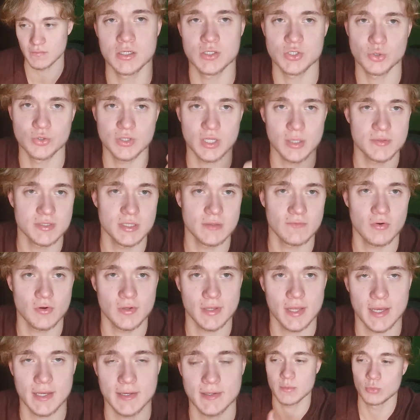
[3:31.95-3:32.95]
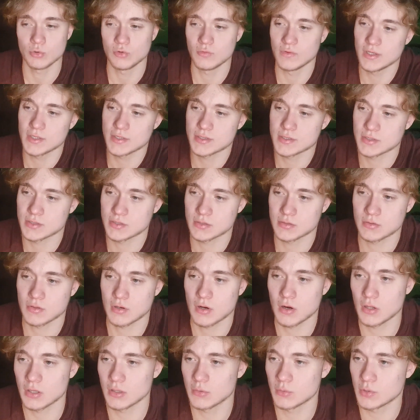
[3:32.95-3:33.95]
So thumbs up for that, movies.
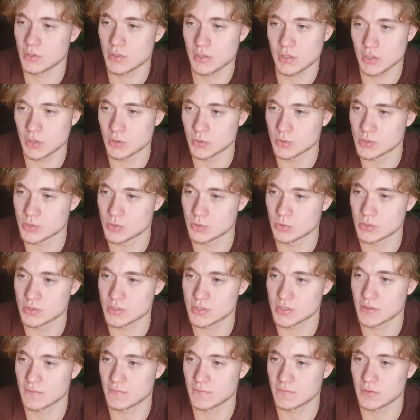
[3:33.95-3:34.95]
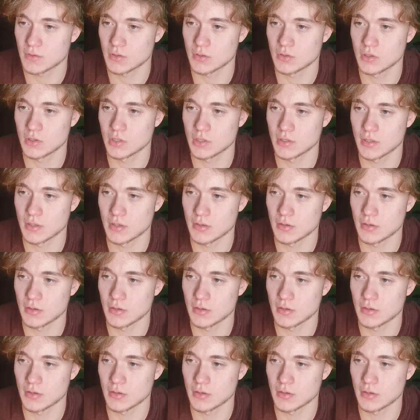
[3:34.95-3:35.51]
Hollywood, you're doing something good.